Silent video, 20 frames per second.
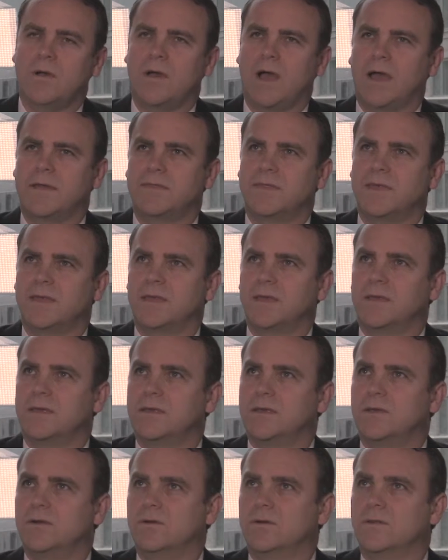Well, I
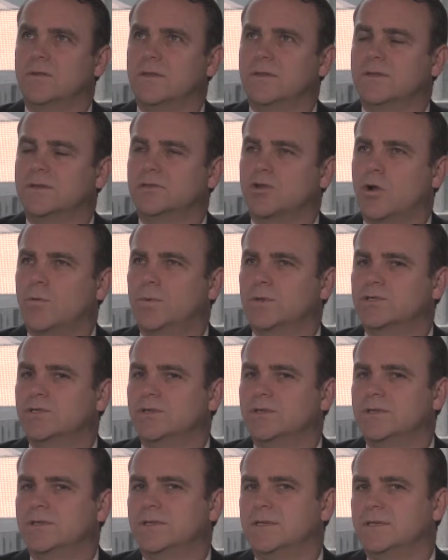think, that there's
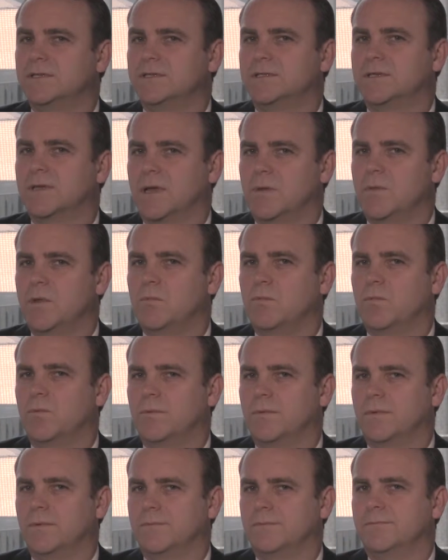opportunities. I
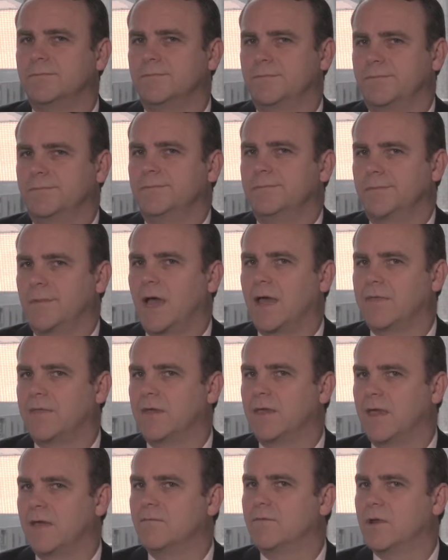mean,
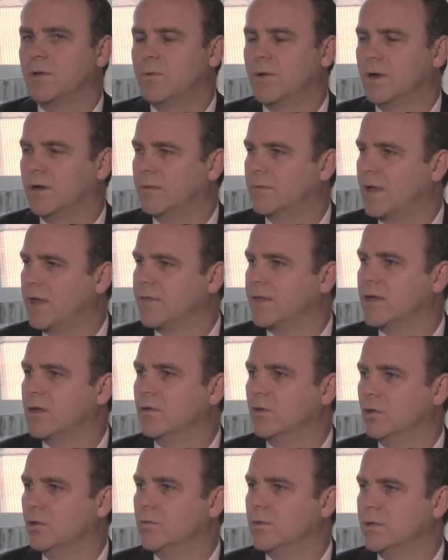I think everywhere. I
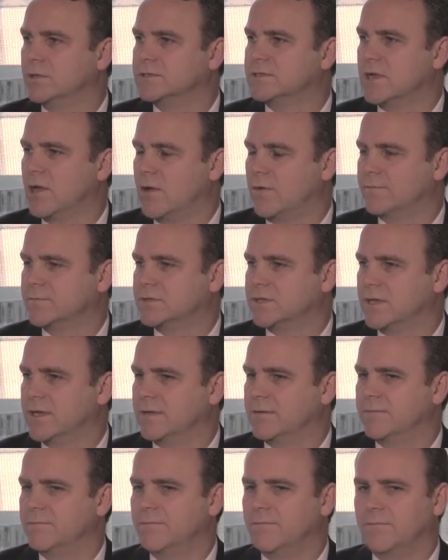think global is
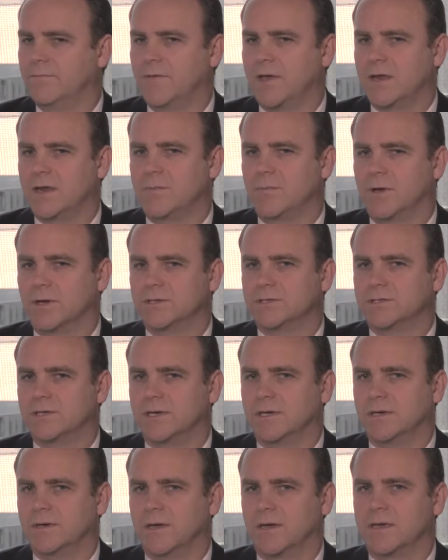obviously very
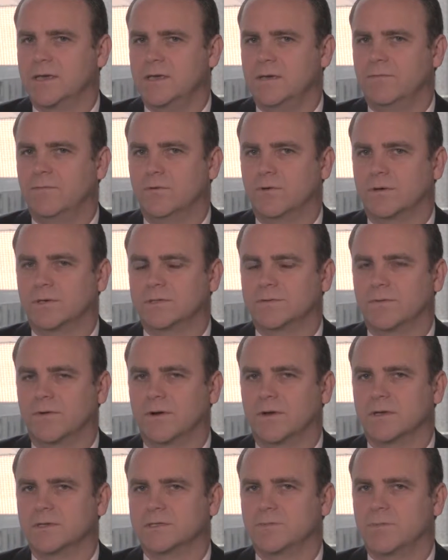much a key focus
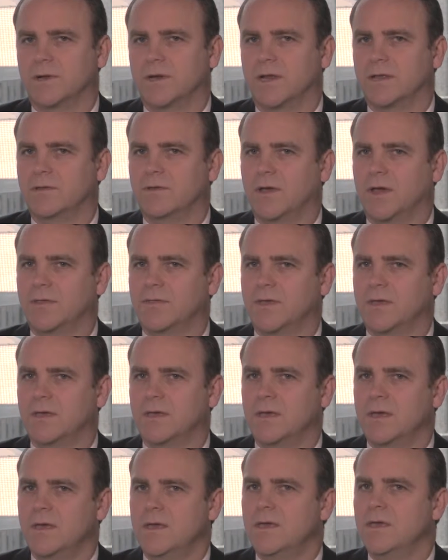for us. But I
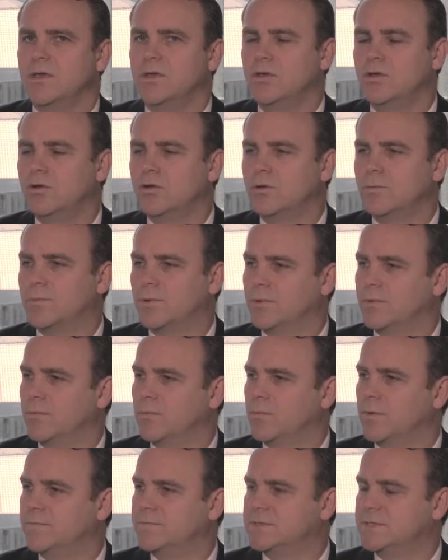think Europe,
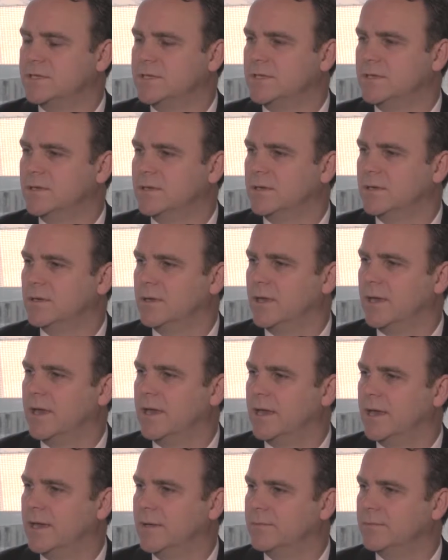we've seen
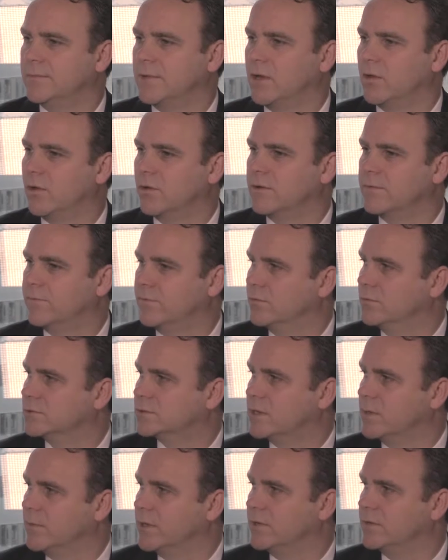a lot of
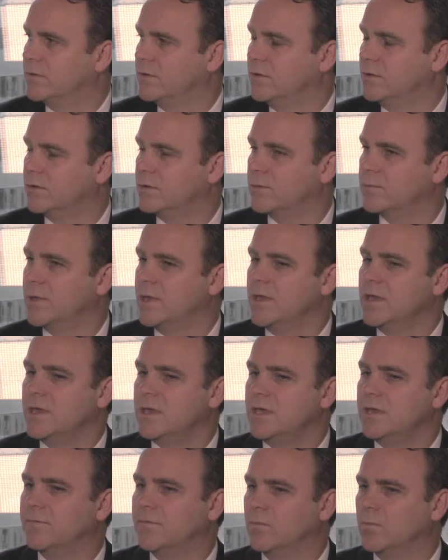flows coming into Europe,
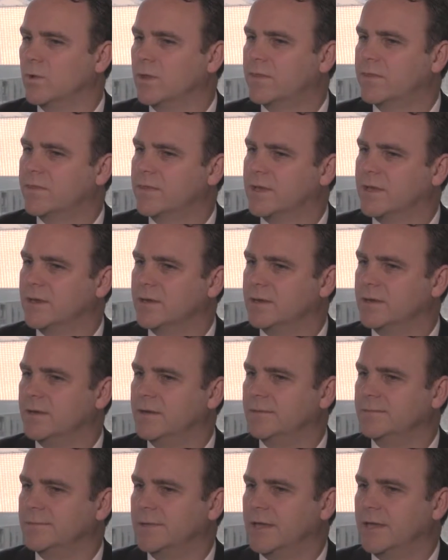even with the kind
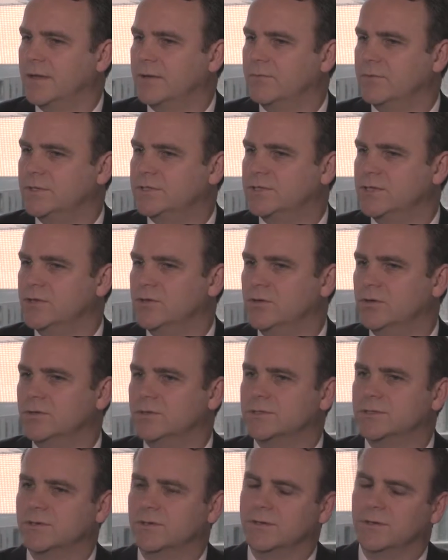of recent
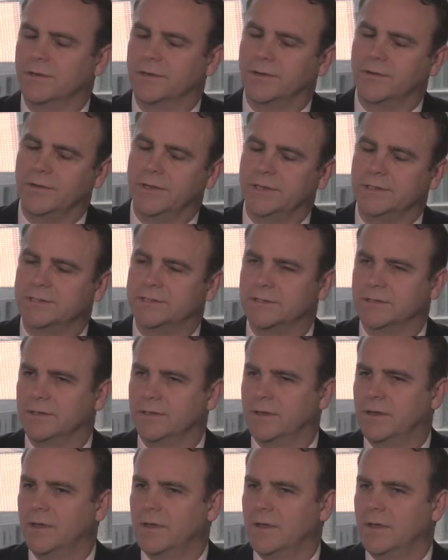news on Greece
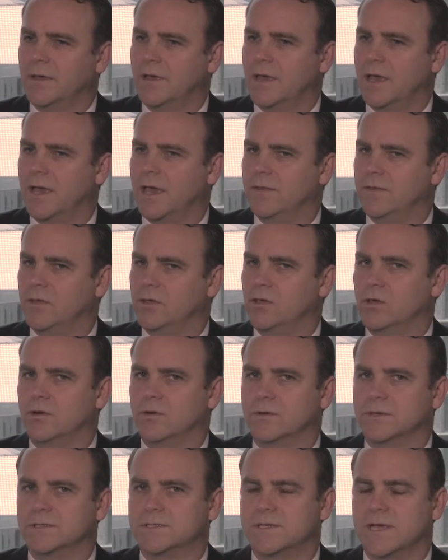and the
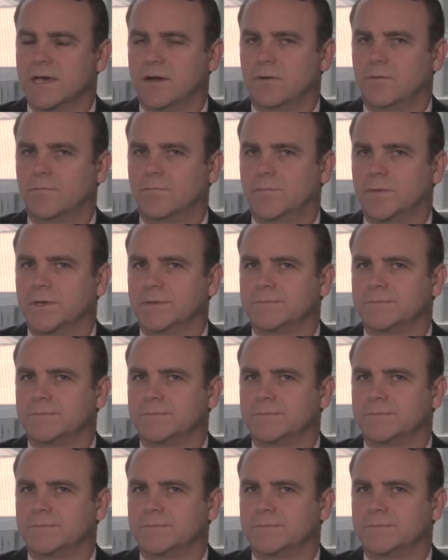euro itself.